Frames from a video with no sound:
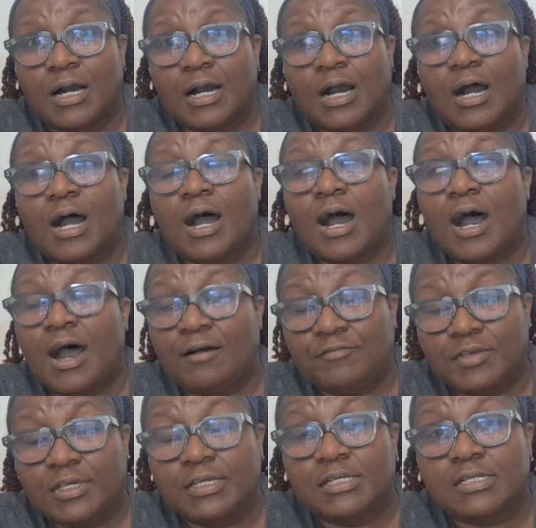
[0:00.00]
an
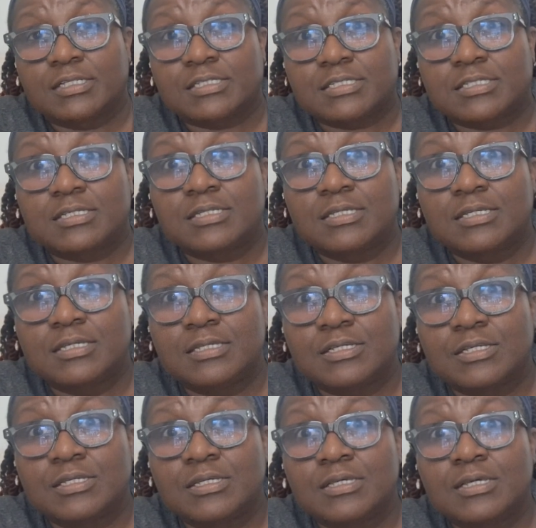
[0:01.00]
obvious
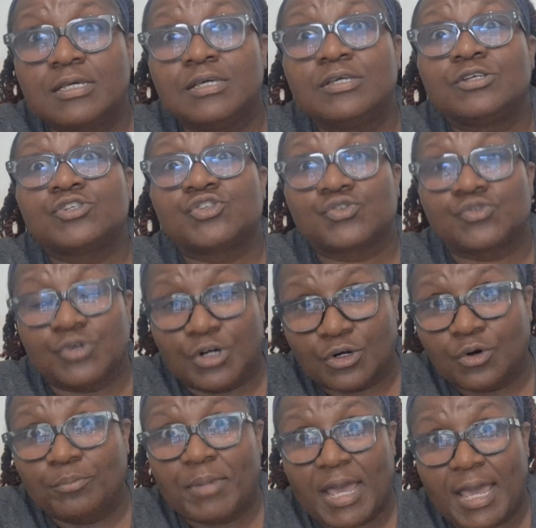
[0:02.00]

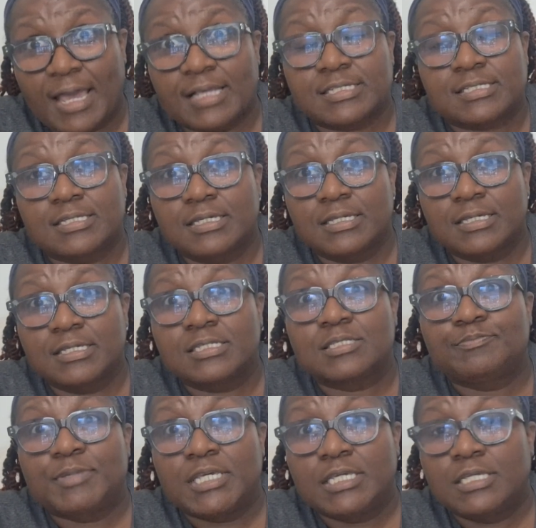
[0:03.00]
struggle basket
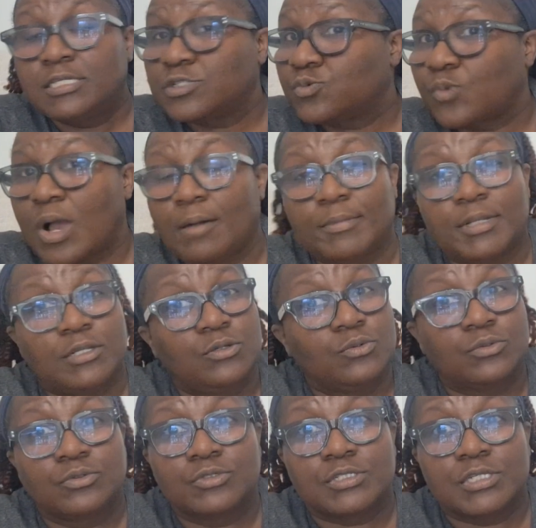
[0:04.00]
is beans, ramen
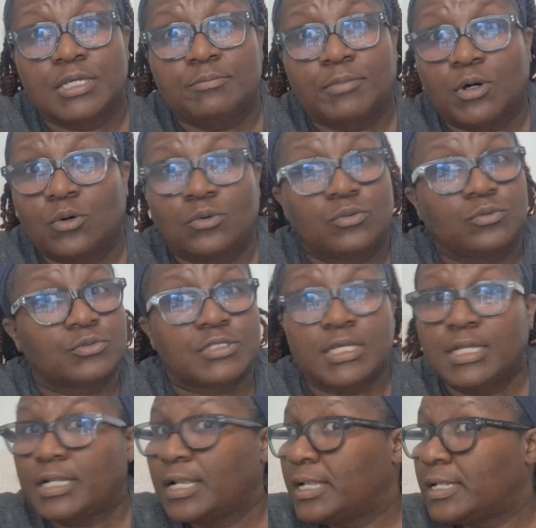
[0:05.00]
noodles, and bowls.
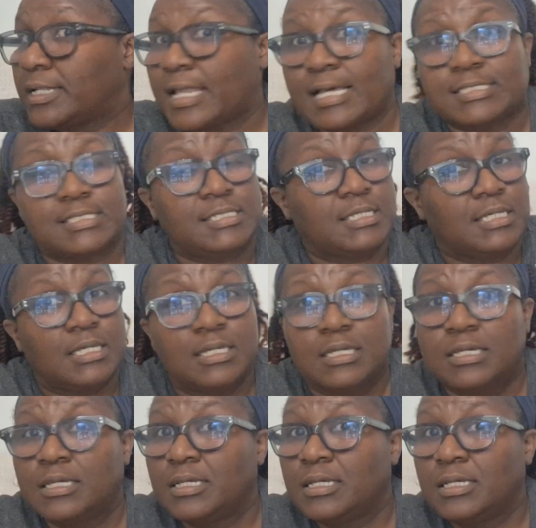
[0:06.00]
And that's it.
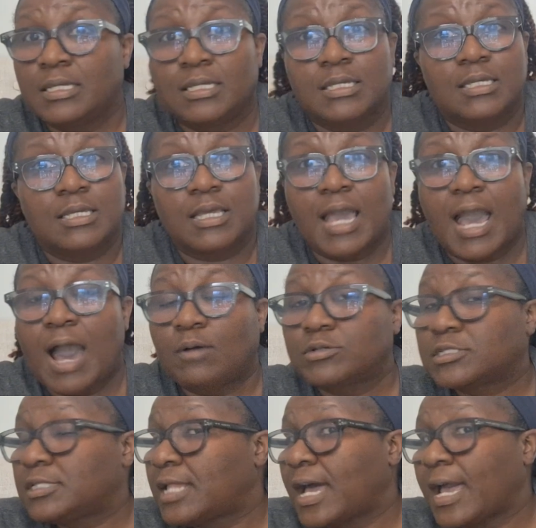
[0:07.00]
I
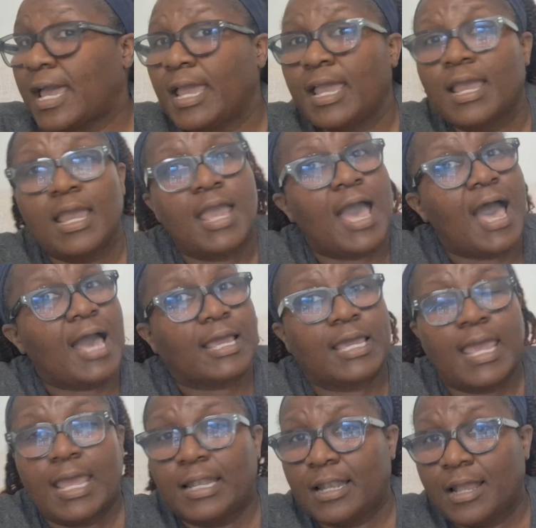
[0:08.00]
was like, I
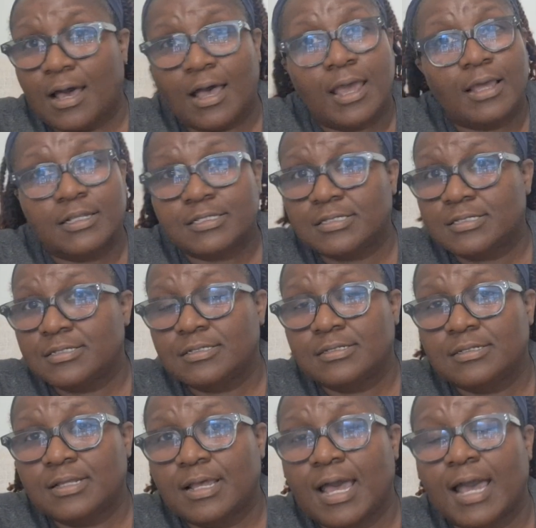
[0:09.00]
cannot,
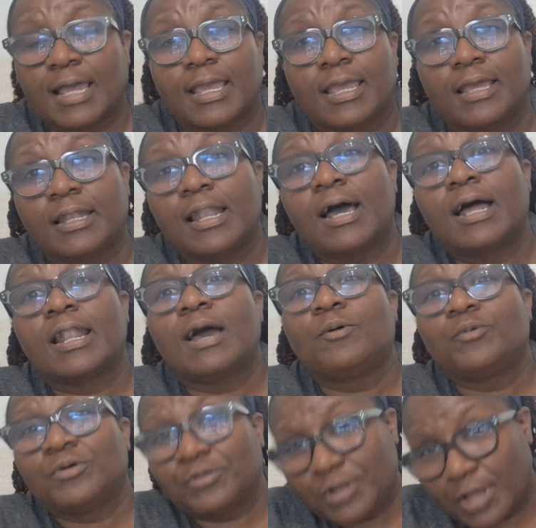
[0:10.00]
I
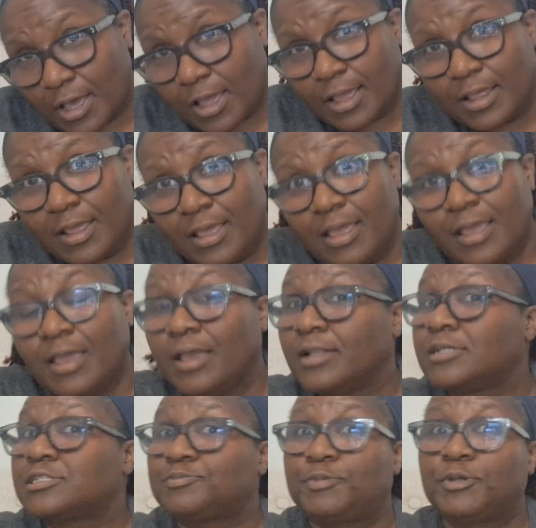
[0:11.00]
will not.
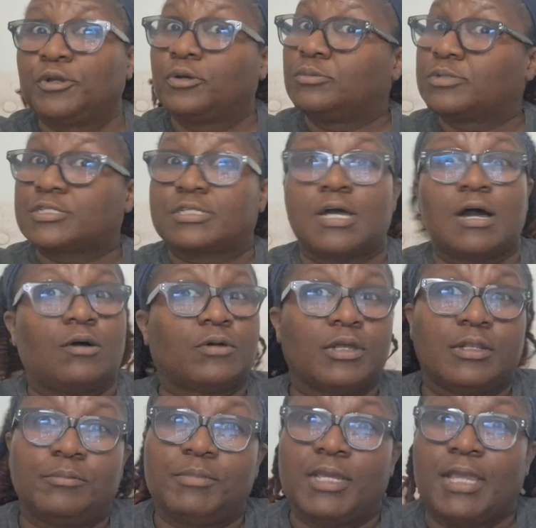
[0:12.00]
And the spirit was
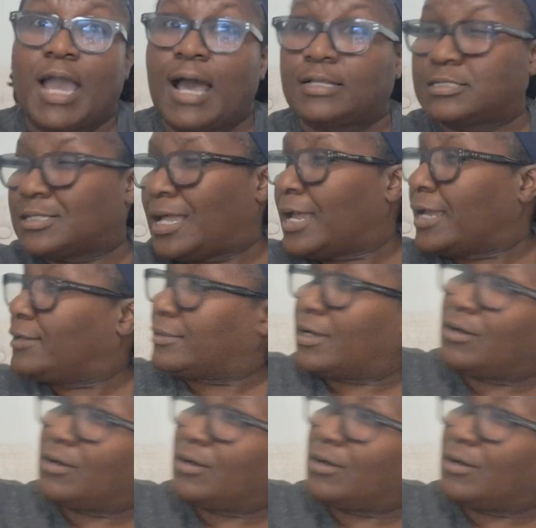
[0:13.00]
talking to me. I was like,